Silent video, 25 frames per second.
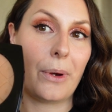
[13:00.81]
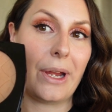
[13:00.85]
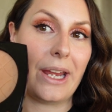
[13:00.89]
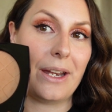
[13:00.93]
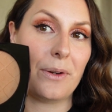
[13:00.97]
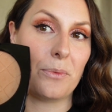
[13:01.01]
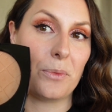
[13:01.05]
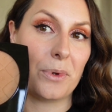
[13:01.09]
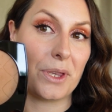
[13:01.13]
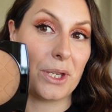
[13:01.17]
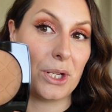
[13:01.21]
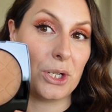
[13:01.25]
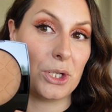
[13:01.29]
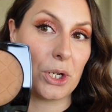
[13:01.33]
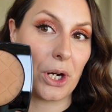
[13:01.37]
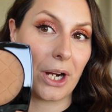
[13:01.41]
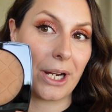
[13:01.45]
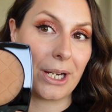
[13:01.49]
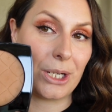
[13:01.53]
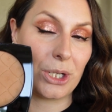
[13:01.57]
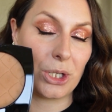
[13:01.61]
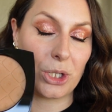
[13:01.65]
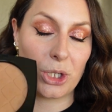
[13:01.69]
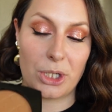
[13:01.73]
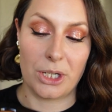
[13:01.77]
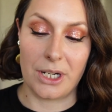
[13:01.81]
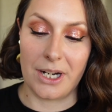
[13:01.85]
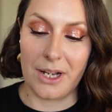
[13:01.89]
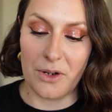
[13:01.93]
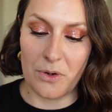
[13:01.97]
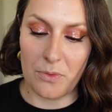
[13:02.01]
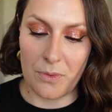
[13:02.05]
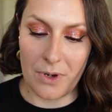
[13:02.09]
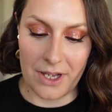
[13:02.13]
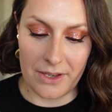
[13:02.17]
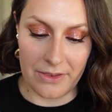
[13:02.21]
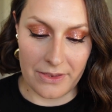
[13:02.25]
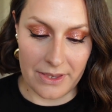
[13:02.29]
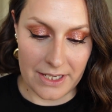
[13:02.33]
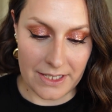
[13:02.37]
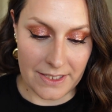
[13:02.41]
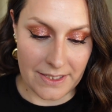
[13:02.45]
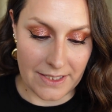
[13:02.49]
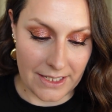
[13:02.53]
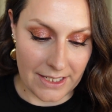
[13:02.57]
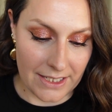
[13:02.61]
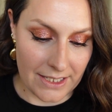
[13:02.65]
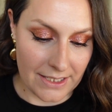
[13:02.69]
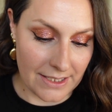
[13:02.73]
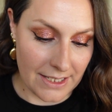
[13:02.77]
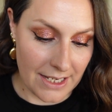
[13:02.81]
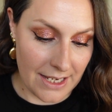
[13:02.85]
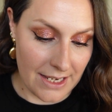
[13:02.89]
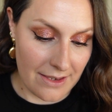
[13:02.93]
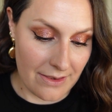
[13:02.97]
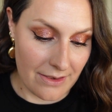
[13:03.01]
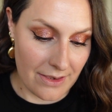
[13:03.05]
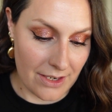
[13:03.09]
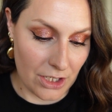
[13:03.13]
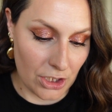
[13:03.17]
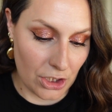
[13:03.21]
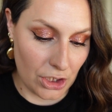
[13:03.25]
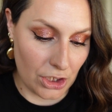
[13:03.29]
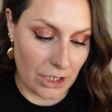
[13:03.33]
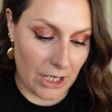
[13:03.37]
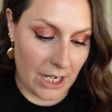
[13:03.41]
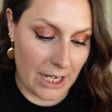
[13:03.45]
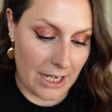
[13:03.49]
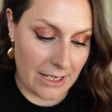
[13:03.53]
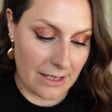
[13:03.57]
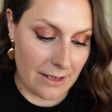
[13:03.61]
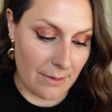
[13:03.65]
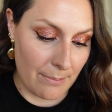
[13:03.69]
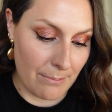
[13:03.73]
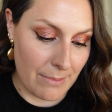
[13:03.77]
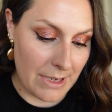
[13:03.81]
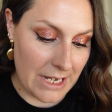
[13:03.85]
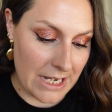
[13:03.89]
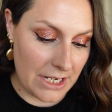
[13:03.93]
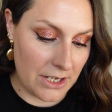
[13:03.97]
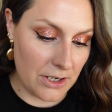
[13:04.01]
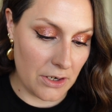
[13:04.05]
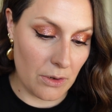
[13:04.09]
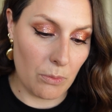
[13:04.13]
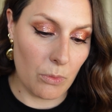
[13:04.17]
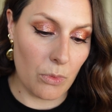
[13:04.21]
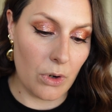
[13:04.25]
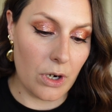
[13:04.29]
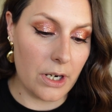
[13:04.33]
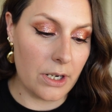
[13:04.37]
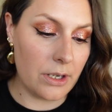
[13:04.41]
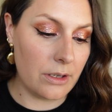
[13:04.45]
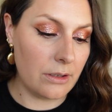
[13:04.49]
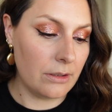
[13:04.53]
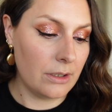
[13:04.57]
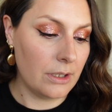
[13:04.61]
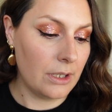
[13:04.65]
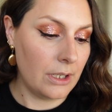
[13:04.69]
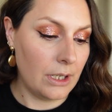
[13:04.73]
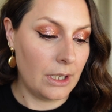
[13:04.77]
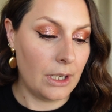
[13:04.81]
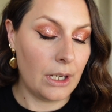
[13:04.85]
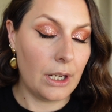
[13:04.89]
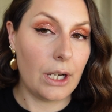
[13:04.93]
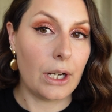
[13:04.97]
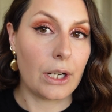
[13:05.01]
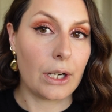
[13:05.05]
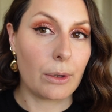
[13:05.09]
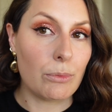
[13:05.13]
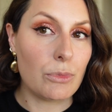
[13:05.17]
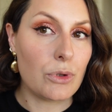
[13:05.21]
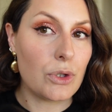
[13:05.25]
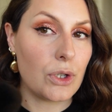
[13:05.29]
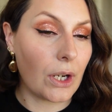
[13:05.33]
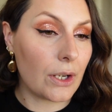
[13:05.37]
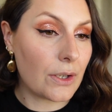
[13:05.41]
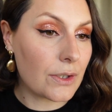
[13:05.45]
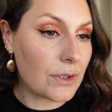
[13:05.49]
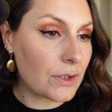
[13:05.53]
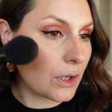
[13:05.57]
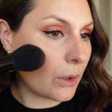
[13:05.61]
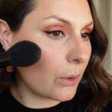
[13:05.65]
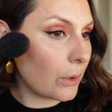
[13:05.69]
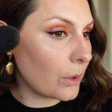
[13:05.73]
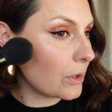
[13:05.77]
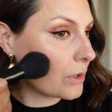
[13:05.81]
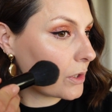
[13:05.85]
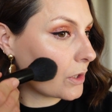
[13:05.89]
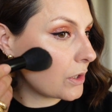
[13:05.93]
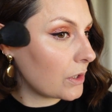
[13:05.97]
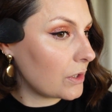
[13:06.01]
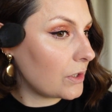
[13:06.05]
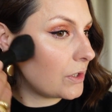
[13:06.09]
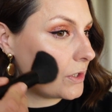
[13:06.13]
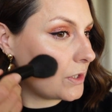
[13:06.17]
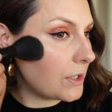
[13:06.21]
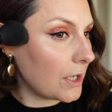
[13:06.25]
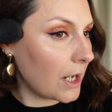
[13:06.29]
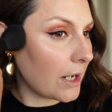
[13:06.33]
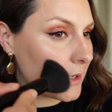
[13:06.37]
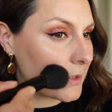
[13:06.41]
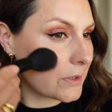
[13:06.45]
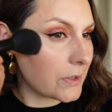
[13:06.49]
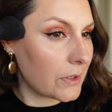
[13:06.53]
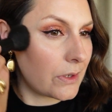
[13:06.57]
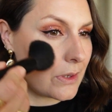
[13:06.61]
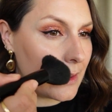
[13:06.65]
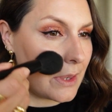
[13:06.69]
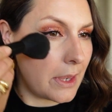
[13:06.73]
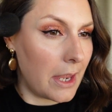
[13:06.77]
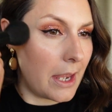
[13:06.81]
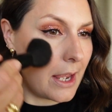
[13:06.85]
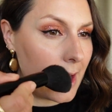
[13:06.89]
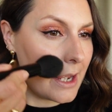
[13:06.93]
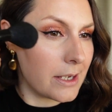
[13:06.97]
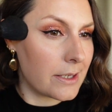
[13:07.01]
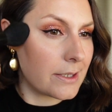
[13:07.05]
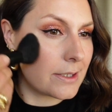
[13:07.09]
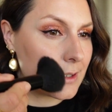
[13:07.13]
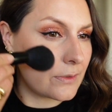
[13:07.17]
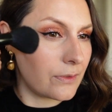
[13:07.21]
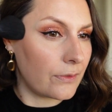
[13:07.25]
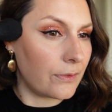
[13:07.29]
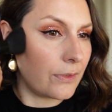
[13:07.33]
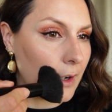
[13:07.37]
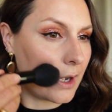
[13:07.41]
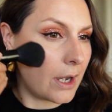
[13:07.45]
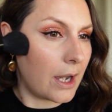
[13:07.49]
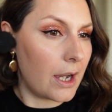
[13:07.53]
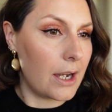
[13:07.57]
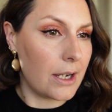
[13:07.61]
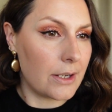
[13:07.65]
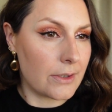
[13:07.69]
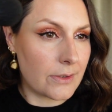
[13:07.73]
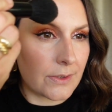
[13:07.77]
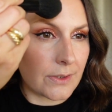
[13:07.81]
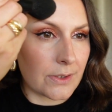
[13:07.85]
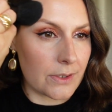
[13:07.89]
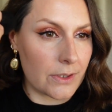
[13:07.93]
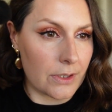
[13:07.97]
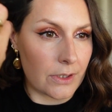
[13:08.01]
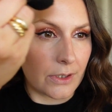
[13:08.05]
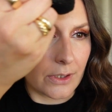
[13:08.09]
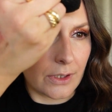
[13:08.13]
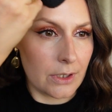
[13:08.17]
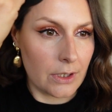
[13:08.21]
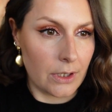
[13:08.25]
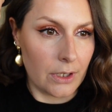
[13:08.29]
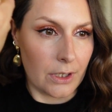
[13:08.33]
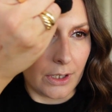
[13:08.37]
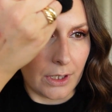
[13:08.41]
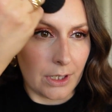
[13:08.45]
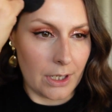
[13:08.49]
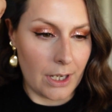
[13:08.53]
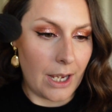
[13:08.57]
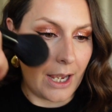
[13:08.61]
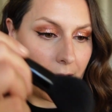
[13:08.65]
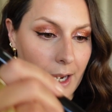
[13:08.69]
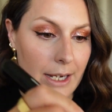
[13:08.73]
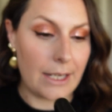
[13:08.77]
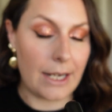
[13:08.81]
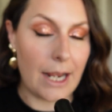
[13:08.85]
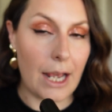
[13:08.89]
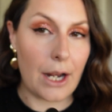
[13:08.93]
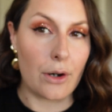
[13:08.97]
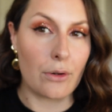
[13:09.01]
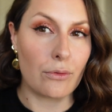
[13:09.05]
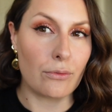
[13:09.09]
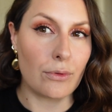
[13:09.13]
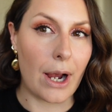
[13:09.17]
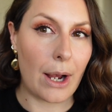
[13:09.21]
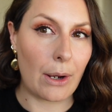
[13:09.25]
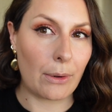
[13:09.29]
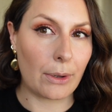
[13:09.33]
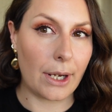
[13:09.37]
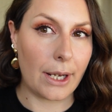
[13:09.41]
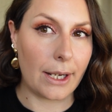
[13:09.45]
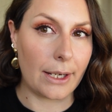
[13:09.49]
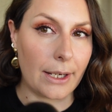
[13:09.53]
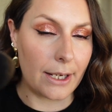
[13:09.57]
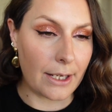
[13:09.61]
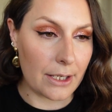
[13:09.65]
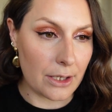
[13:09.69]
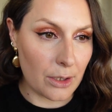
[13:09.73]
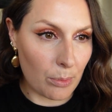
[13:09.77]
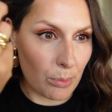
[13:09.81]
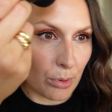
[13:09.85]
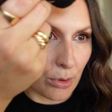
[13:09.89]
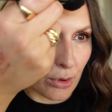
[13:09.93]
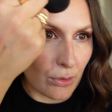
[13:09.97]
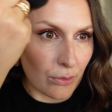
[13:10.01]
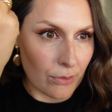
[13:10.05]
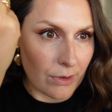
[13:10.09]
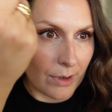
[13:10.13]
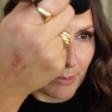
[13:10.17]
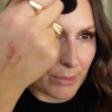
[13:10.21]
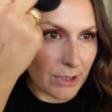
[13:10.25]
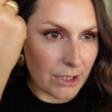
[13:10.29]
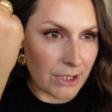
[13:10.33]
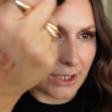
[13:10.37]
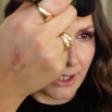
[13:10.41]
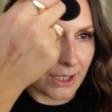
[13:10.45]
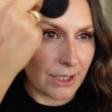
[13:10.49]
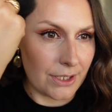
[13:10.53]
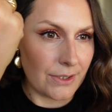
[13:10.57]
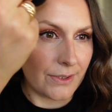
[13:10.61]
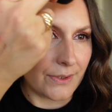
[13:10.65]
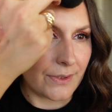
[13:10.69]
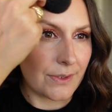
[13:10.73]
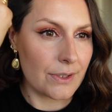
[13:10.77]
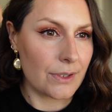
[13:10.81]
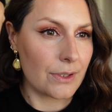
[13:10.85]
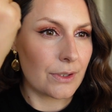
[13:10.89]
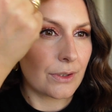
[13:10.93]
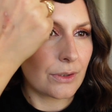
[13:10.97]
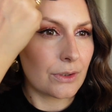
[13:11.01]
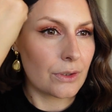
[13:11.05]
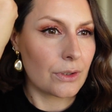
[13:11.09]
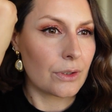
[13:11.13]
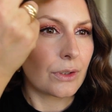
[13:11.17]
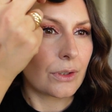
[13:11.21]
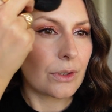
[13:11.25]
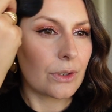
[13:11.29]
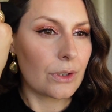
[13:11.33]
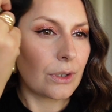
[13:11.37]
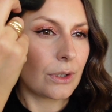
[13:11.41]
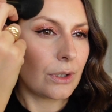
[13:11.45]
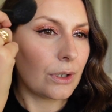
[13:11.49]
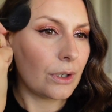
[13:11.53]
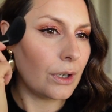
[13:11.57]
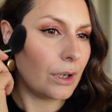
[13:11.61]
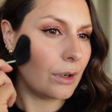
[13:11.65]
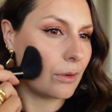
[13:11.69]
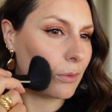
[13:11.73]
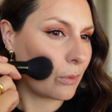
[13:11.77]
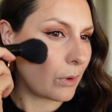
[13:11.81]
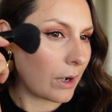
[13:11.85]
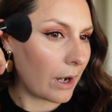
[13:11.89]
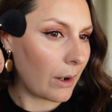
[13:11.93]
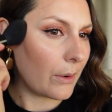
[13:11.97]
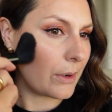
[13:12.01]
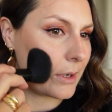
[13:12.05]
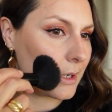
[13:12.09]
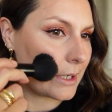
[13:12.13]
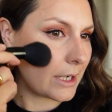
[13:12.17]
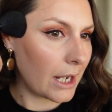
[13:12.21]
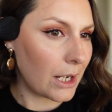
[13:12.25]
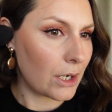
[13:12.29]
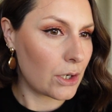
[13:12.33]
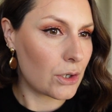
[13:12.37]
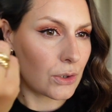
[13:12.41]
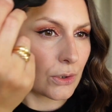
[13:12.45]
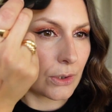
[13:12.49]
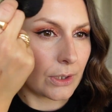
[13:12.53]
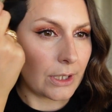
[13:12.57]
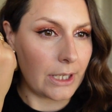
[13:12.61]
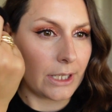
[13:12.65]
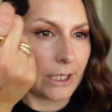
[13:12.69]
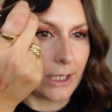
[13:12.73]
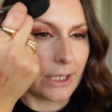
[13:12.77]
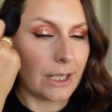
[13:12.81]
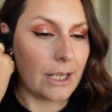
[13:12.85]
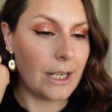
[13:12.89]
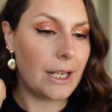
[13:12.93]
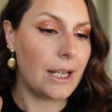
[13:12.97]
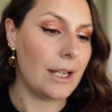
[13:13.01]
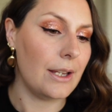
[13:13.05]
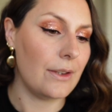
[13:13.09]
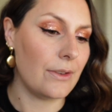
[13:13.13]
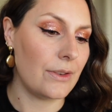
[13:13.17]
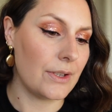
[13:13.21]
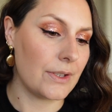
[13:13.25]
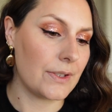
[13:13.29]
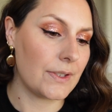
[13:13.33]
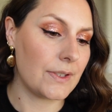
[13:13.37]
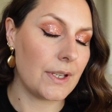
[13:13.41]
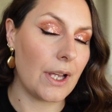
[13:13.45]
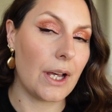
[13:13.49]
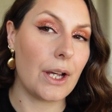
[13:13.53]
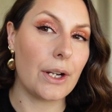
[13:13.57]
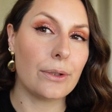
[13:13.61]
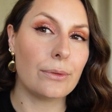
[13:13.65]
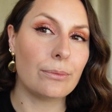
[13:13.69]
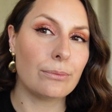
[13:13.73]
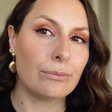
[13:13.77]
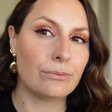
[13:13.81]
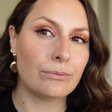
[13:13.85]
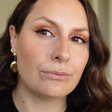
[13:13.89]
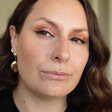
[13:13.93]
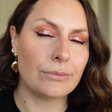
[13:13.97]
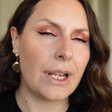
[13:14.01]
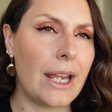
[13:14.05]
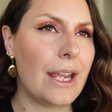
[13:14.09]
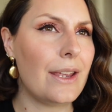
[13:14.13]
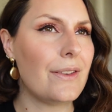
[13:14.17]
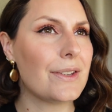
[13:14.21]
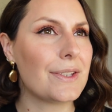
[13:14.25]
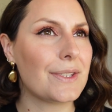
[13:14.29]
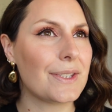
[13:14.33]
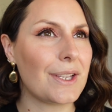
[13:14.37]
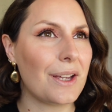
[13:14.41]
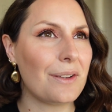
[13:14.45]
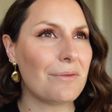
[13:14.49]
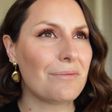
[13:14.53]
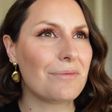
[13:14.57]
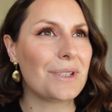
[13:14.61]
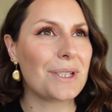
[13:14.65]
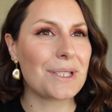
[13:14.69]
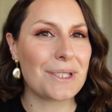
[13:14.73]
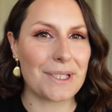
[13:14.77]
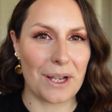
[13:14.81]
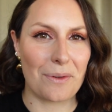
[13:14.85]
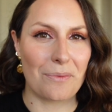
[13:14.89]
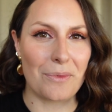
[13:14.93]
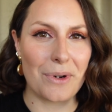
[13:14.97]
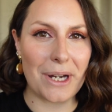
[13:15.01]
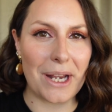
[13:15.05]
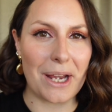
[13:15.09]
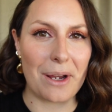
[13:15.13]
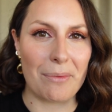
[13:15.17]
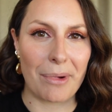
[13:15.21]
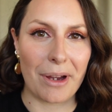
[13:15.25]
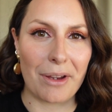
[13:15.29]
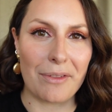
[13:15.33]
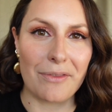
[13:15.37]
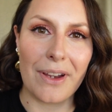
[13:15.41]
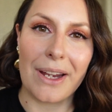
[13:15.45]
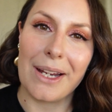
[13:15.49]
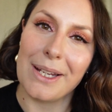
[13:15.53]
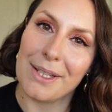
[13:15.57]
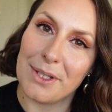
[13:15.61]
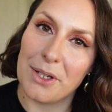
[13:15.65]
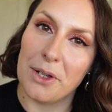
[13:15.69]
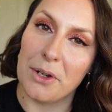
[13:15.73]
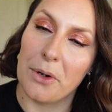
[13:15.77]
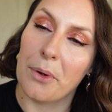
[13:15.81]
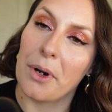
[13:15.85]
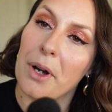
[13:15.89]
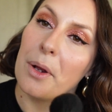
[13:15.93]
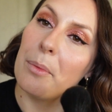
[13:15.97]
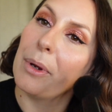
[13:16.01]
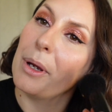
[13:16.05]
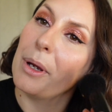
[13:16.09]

in with the Giant Chanel one. This is in the shade, the medium one. And I'm just going to dust this first, again, around kind of like the perimeters of where I'd naturally hit the sun. Hit the sun? The sun would hit my face, you know what I